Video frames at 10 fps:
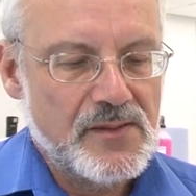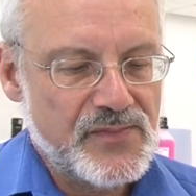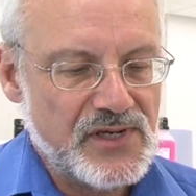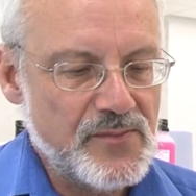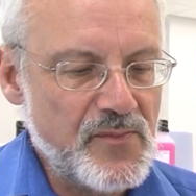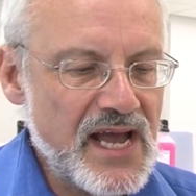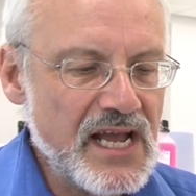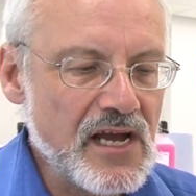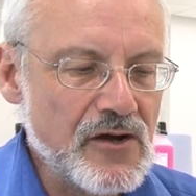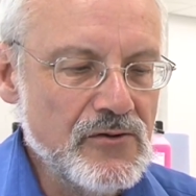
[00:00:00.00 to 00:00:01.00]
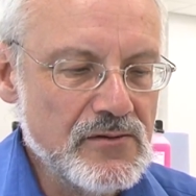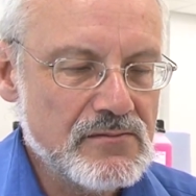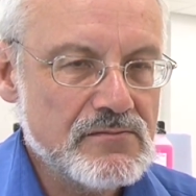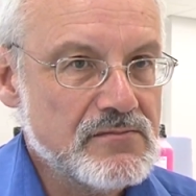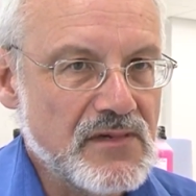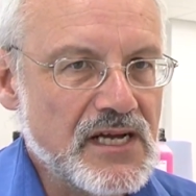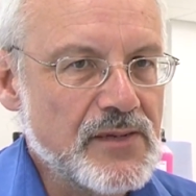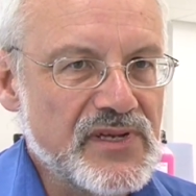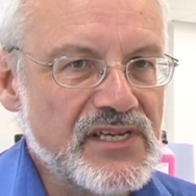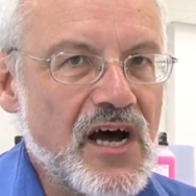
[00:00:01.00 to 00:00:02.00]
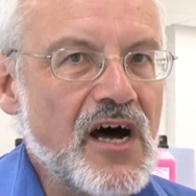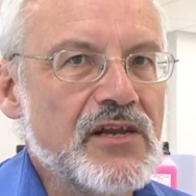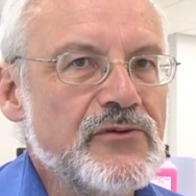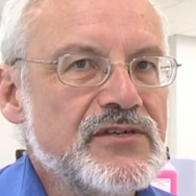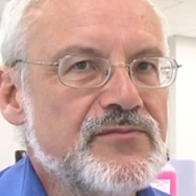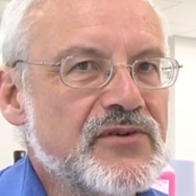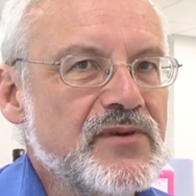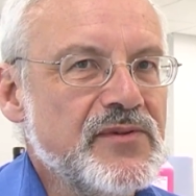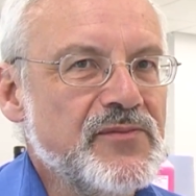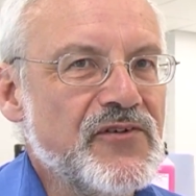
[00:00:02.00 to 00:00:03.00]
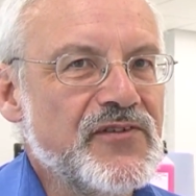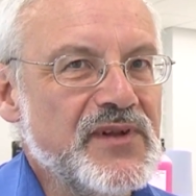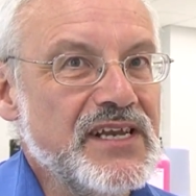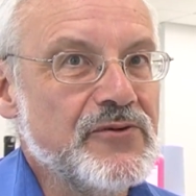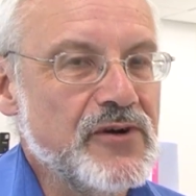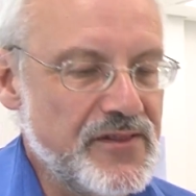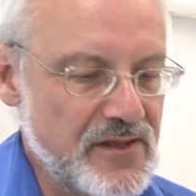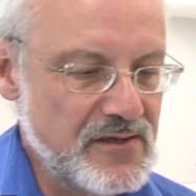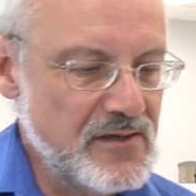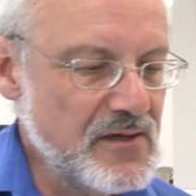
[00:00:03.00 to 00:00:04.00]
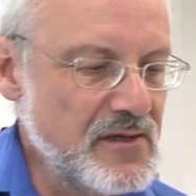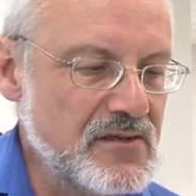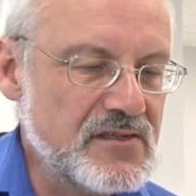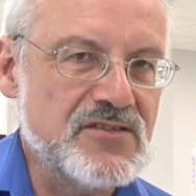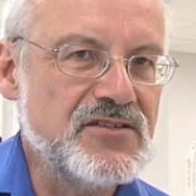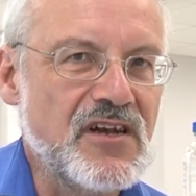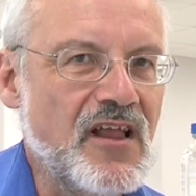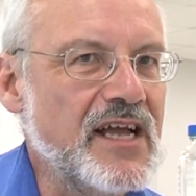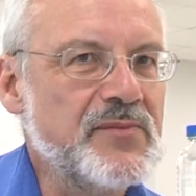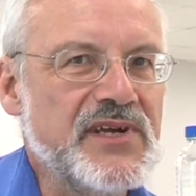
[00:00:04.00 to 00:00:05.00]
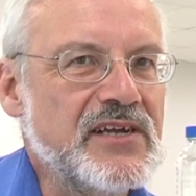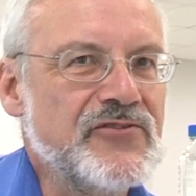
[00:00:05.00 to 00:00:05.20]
But a mango, like a banana, which you'd probably be more familiar with, doesn't like being